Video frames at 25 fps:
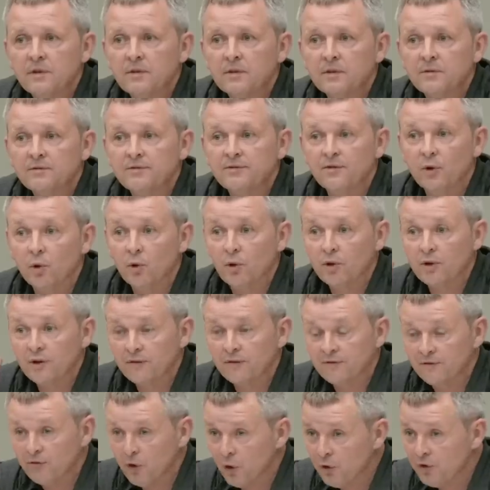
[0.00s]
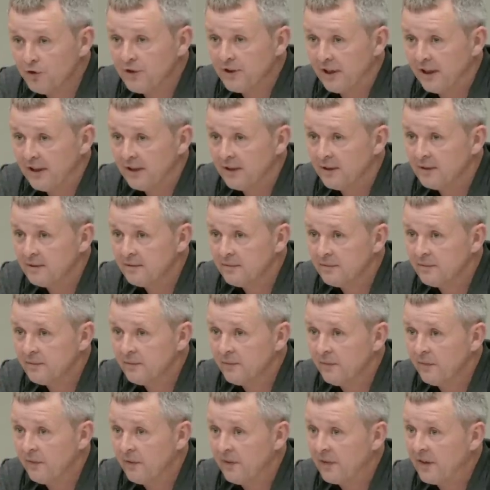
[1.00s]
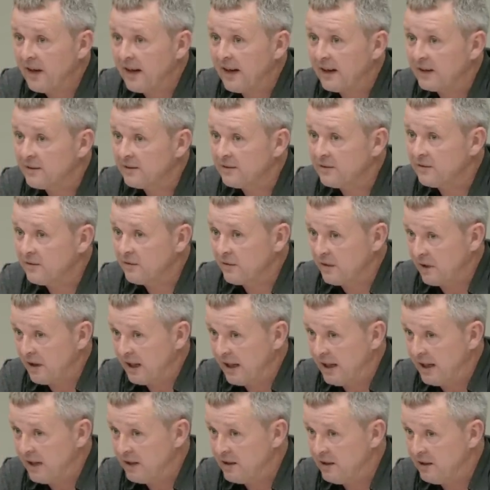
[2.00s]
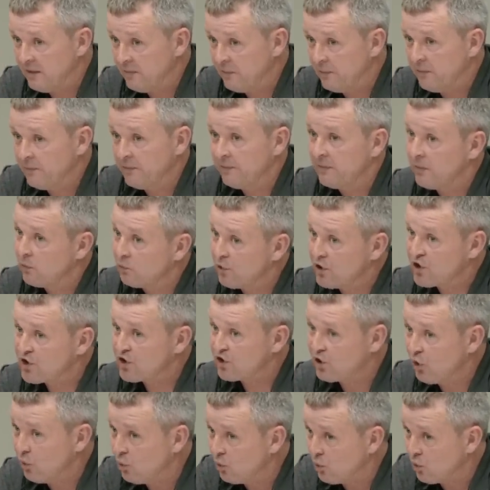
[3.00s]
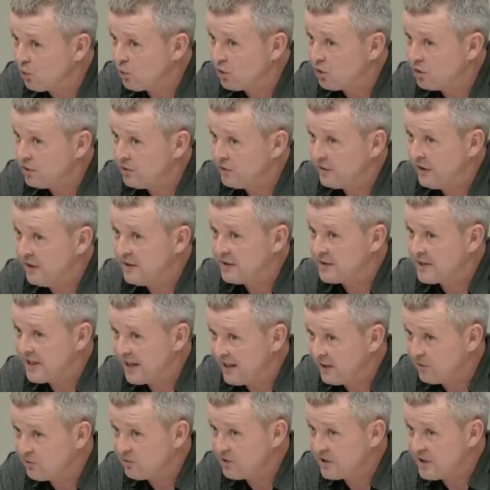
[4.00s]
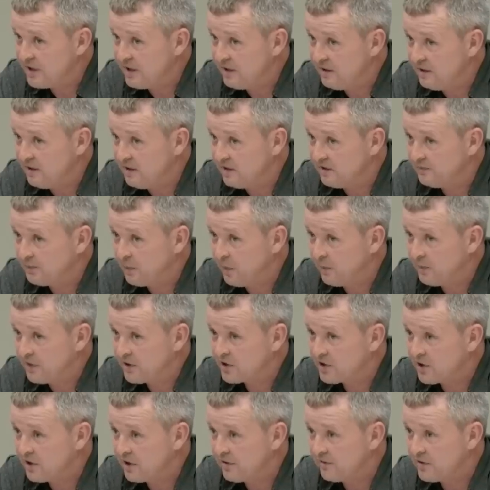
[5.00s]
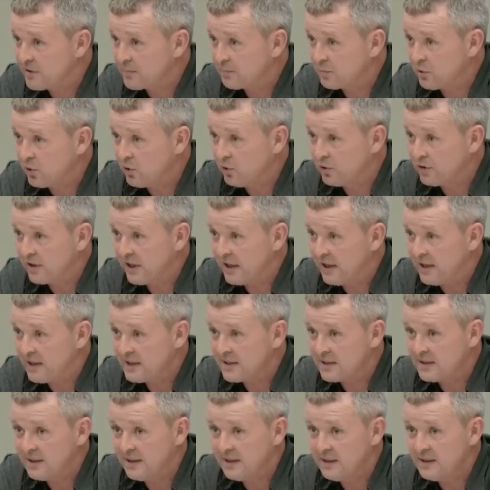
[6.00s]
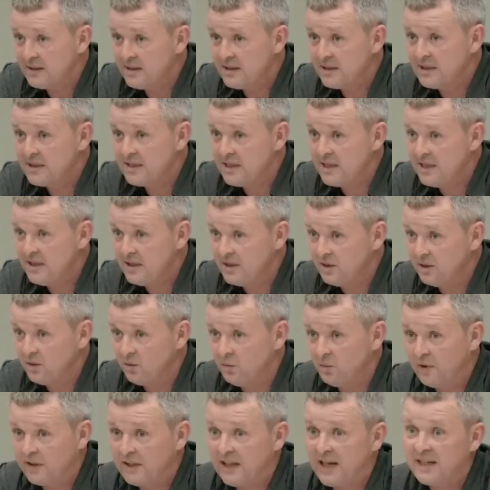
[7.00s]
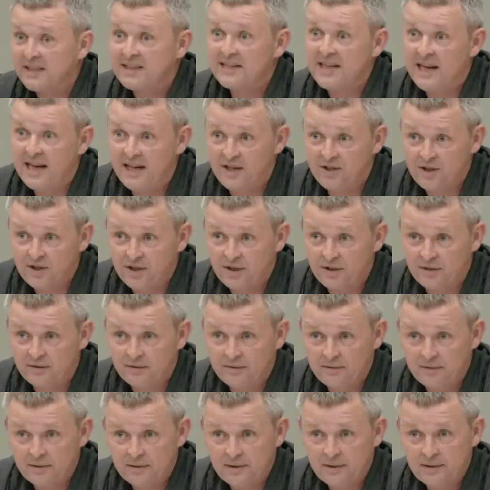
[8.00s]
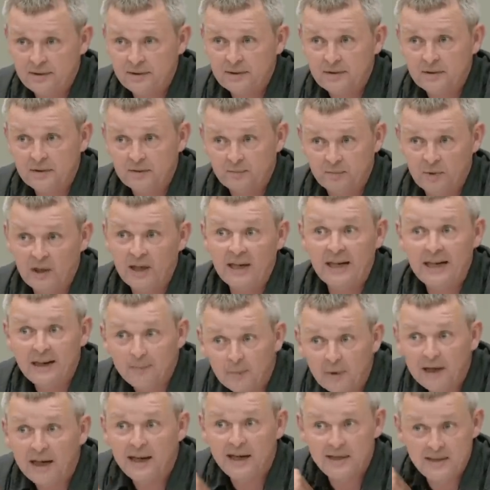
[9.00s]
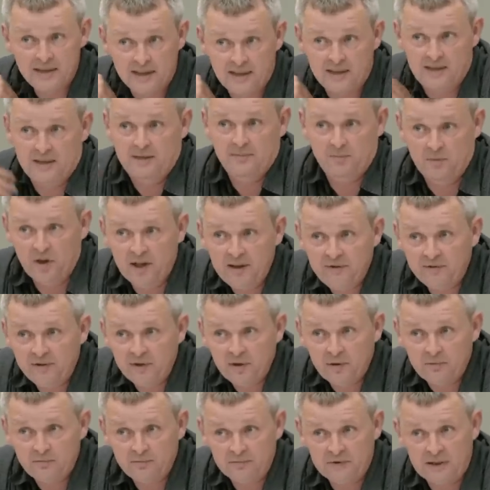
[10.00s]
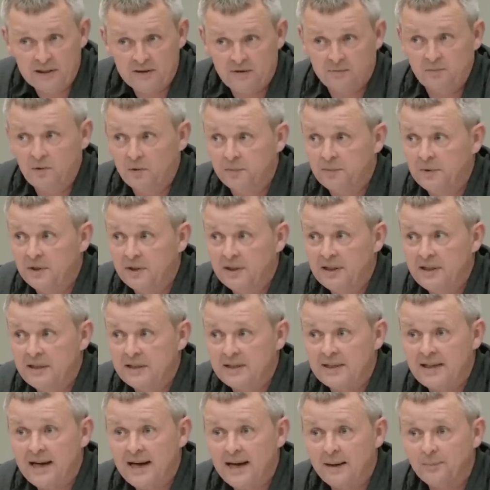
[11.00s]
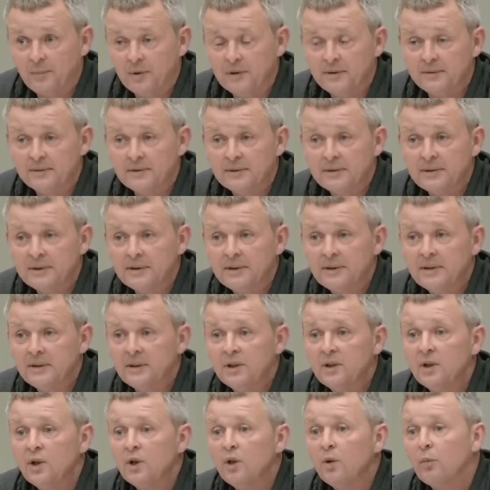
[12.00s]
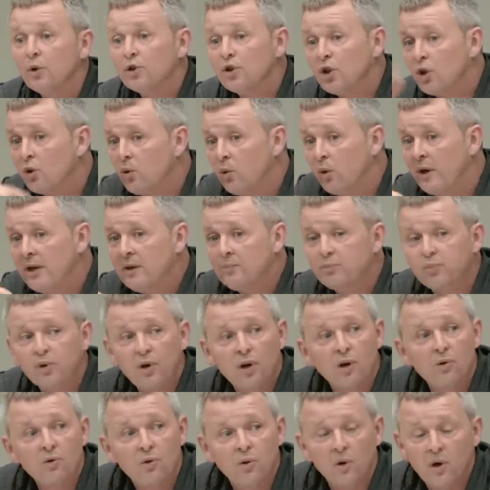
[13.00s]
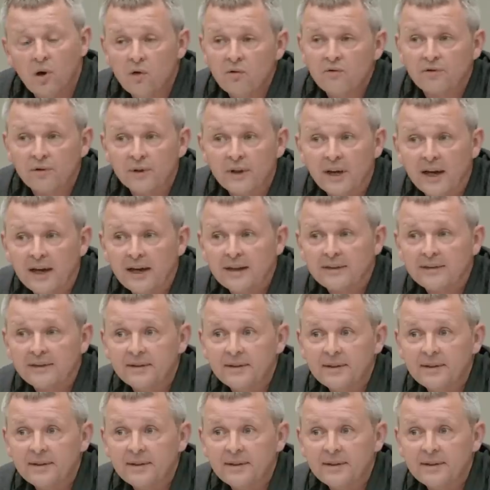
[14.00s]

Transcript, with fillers: for the funding that can restore the integrity of public service broadcasting, deal with that tension by eliminating it, in my view. That's what needs to happen. But the quid pro quo for that